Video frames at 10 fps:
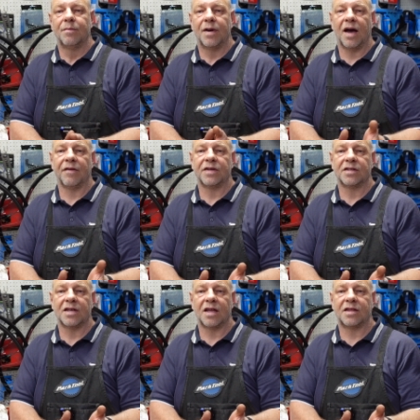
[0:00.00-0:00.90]
But having
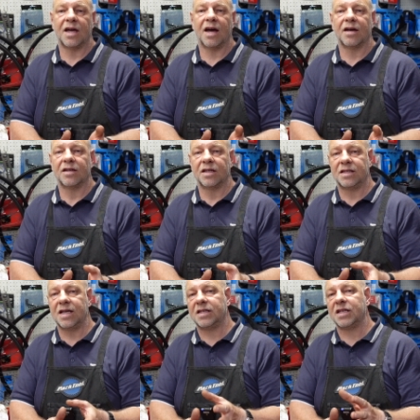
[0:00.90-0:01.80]
said that,
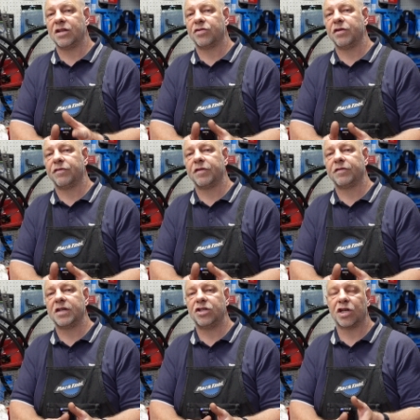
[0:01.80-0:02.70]

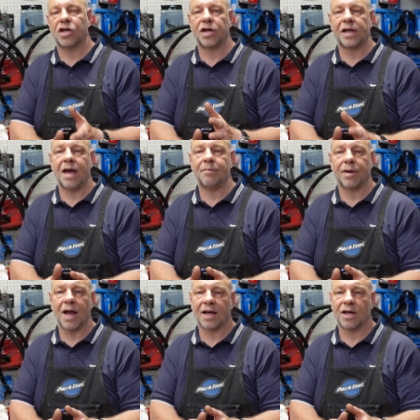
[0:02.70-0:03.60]
DT350s you can only get in
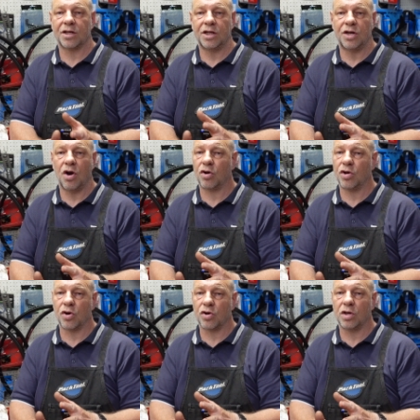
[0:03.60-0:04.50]
black, you'd not
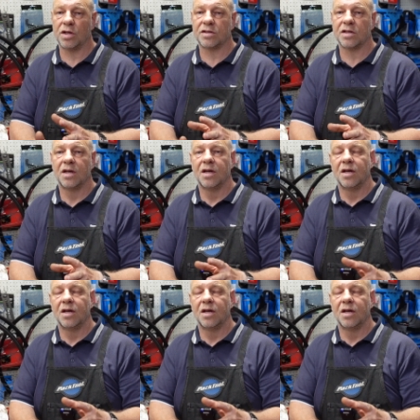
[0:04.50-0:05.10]
no colours,